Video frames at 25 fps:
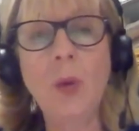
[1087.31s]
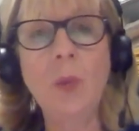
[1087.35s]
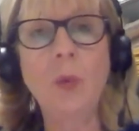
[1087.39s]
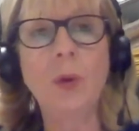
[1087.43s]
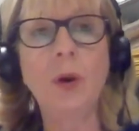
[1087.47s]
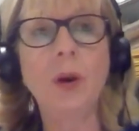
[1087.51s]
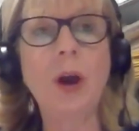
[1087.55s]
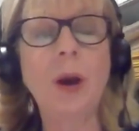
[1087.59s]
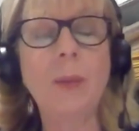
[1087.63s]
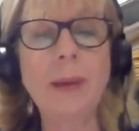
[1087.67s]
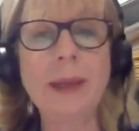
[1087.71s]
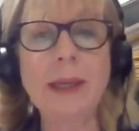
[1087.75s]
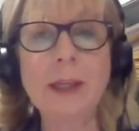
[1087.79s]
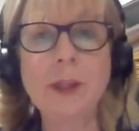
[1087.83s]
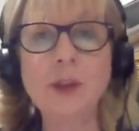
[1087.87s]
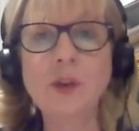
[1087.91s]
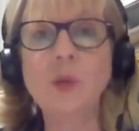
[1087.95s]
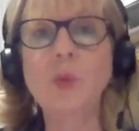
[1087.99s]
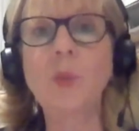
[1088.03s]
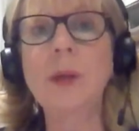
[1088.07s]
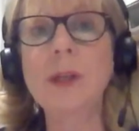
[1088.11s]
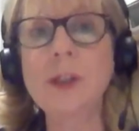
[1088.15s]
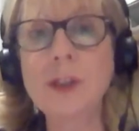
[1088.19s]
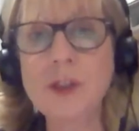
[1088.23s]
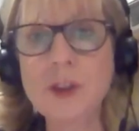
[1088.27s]
We're coming into
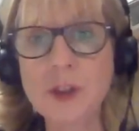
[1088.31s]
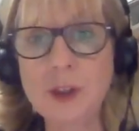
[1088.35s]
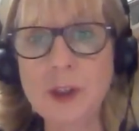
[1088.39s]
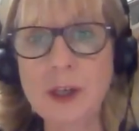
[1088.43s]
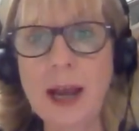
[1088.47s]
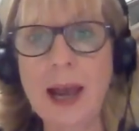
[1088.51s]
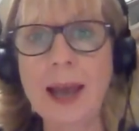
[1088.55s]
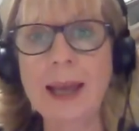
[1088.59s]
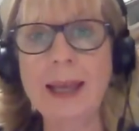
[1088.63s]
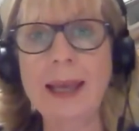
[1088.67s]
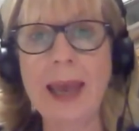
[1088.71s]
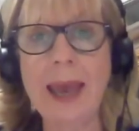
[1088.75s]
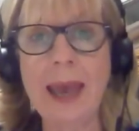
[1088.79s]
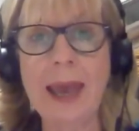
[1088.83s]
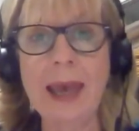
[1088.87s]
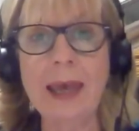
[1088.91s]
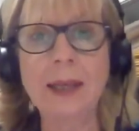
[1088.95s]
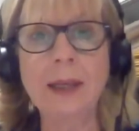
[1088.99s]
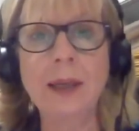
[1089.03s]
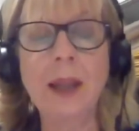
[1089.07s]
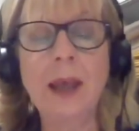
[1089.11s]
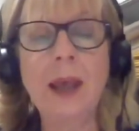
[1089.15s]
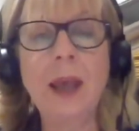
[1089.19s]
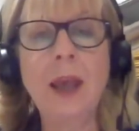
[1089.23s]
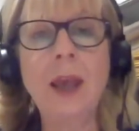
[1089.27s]
winter
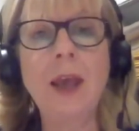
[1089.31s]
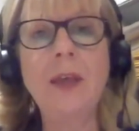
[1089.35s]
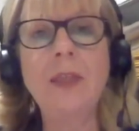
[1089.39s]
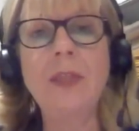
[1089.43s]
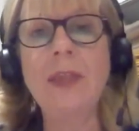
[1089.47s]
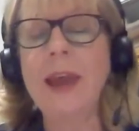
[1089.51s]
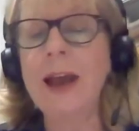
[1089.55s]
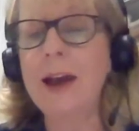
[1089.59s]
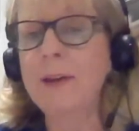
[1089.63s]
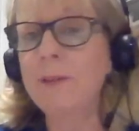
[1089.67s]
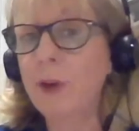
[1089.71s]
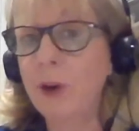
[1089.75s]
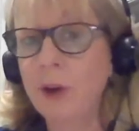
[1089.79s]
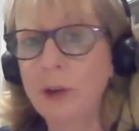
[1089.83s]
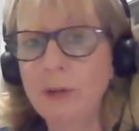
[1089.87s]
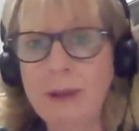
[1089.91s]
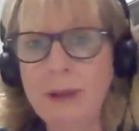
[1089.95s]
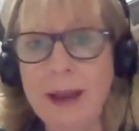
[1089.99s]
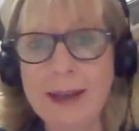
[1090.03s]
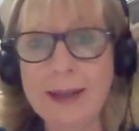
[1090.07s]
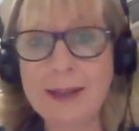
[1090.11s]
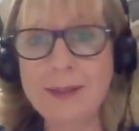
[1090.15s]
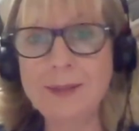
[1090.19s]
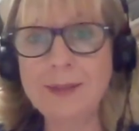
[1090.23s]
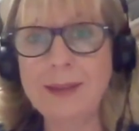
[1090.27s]
again. They have
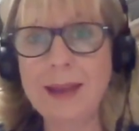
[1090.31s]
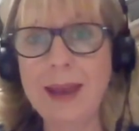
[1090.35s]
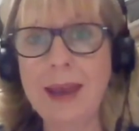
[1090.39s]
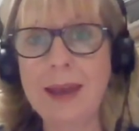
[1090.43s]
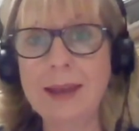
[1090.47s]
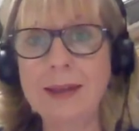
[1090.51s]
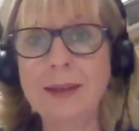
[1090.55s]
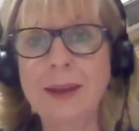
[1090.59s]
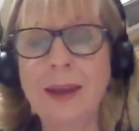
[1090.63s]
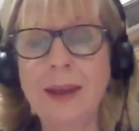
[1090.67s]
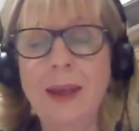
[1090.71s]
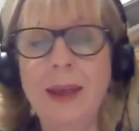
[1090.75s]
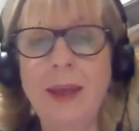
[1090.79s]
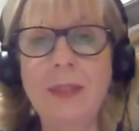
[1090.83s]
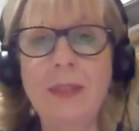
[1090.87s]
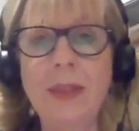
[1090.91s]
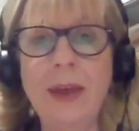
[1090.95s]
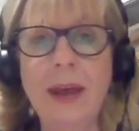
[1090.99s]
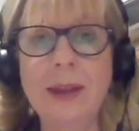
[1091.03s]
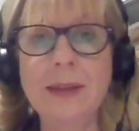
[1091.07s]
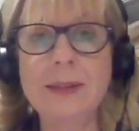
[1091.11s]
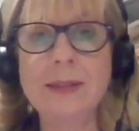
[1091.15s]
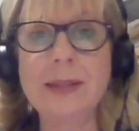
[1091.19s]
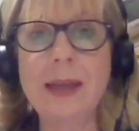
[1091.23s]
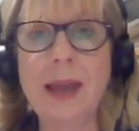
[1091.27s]
already said
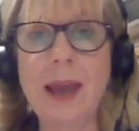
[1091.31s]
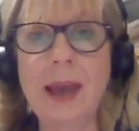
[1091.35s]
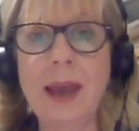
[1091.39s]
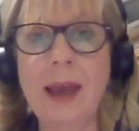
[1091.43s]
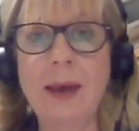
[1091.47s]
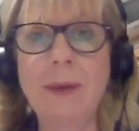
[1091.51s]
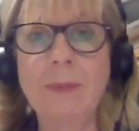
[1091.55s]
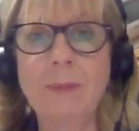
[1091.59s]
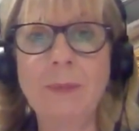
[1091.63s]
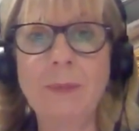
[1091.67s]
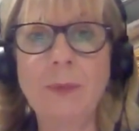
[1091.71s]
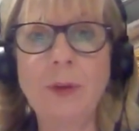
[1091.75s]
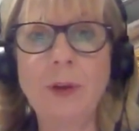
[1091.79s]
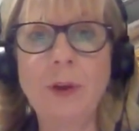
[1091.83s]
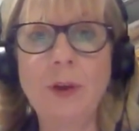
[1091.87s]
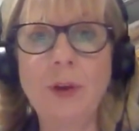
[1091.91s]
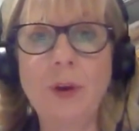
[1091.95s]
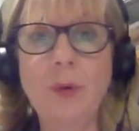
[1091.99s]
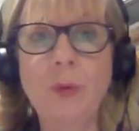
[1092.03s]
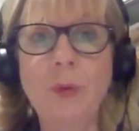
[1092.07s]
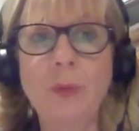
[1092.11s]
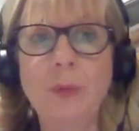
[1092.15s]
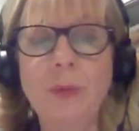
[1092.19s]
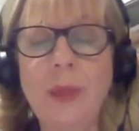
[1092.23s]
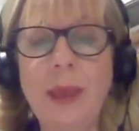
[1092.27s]
that,
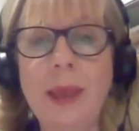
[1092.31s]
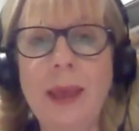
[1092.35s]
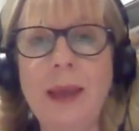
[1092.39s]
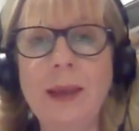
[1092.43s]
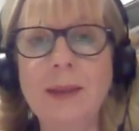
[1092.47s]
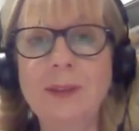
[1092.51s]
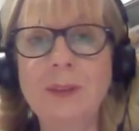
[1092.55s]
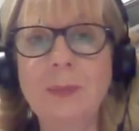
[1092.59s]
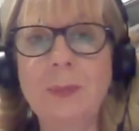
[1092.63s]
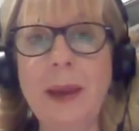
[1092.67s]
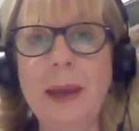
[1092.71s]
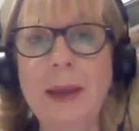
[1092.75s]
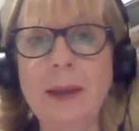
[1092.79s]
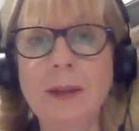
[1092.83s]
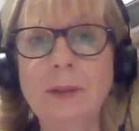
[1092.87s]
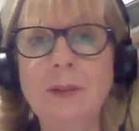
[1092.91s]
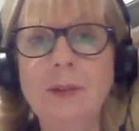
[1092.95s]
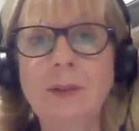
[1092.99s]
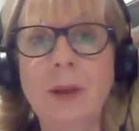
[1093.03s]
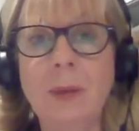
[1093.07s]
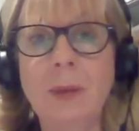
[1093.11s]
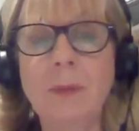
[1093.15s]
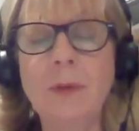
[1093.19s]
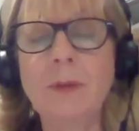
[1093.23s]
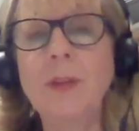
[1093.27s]
they expect
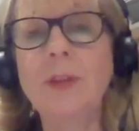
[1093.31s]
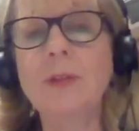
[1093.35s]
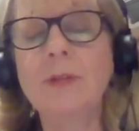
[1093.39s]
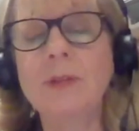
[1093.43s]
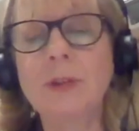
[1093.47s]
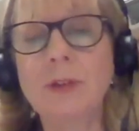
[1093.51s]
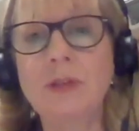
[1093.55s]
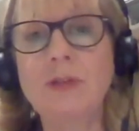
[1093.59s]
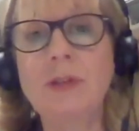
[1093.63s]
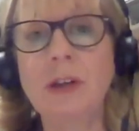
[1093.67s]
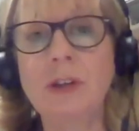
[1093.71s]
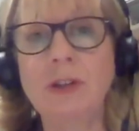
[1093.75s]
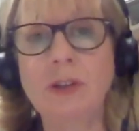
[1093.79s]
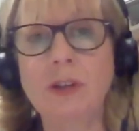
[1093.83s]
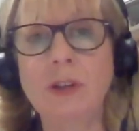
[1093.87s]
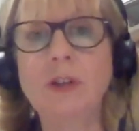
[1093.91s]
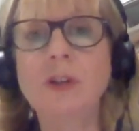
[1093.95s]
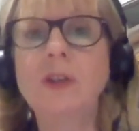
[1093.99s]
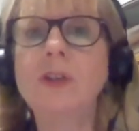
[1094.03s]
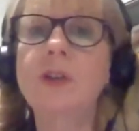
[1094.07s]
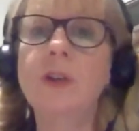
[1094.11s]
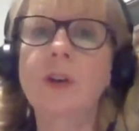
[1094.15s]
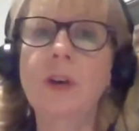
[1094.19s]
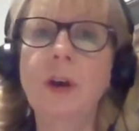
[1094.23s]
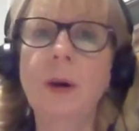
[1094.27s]
some of the
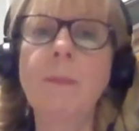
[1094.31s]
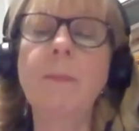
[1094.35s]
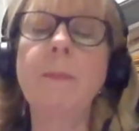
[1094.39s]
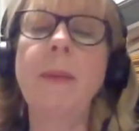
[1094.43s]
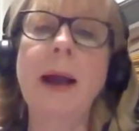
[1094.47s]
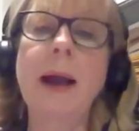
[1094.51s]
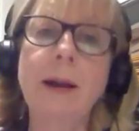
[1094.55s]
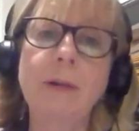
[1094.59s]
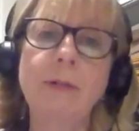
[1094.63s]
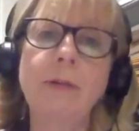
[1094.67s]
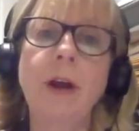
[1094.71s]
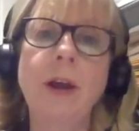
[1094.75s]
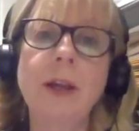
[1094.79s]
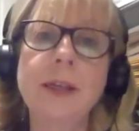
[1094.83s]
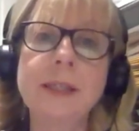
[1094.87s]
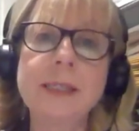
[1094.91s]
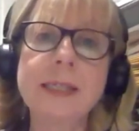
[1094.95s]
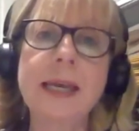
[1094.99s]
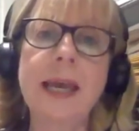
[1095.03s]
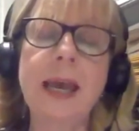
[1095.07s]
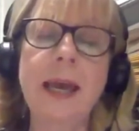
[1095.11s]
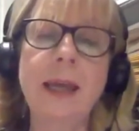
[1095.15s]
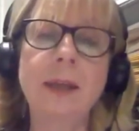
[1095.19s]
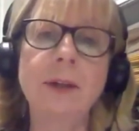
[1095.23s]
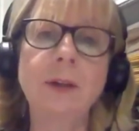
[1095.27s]
restrictions to come back round
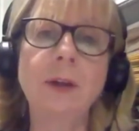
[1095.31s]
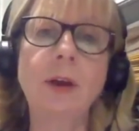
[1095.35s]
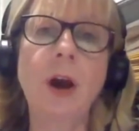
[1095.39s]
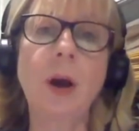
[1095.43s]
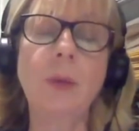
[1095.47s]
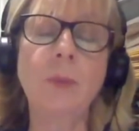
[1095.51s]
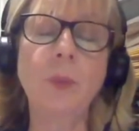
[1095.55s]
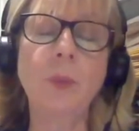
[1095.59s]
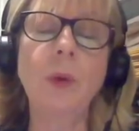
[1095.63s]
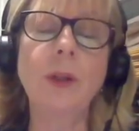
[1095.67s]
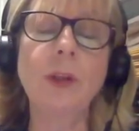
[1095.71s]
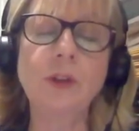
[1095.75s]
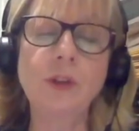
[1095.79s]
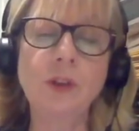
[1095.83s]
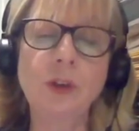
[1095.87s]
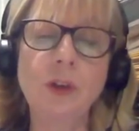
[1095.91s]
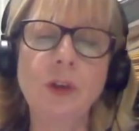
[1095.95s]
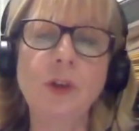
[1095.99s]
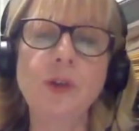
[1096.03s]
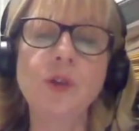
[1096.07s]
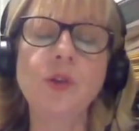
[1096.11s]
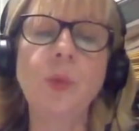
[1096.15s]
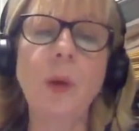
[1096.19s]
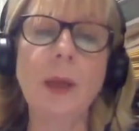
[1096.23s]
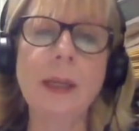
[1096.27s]
again come
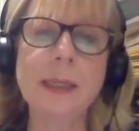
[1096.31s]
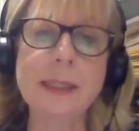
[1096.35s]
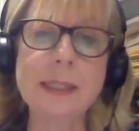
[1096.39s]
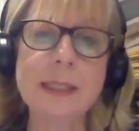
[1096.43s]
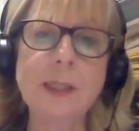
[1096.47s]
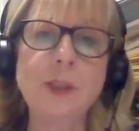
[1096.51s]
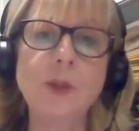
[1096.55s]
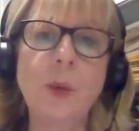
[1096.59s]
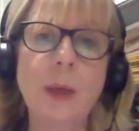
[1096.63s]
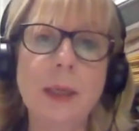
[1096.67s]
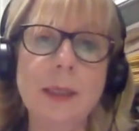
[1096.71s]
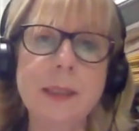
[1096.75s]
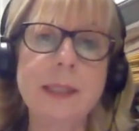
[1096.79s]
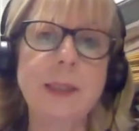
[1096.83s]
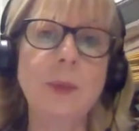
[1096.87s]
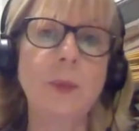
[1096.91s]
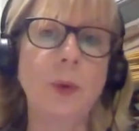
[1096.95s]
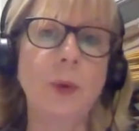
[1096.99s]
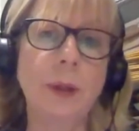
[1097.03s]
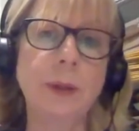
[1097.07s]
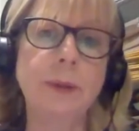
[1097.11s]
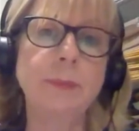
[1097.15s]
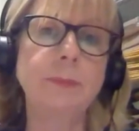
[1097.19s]
winter 2021.